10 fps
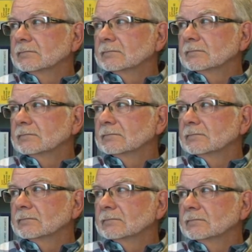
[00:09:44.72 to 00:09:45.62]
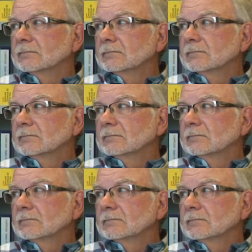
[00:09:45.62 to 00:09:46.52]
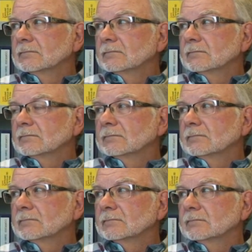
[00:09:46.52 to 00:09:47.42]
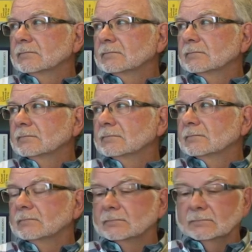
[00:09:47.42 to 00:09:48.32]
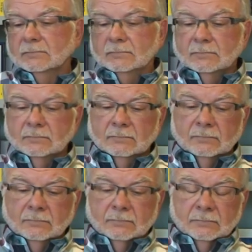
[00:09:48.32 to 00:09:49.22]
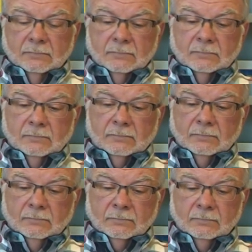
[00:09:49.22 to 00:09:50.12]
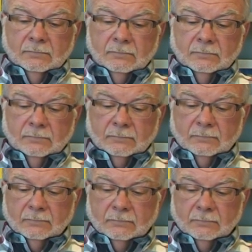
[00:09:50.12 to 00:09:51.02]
(not speaking)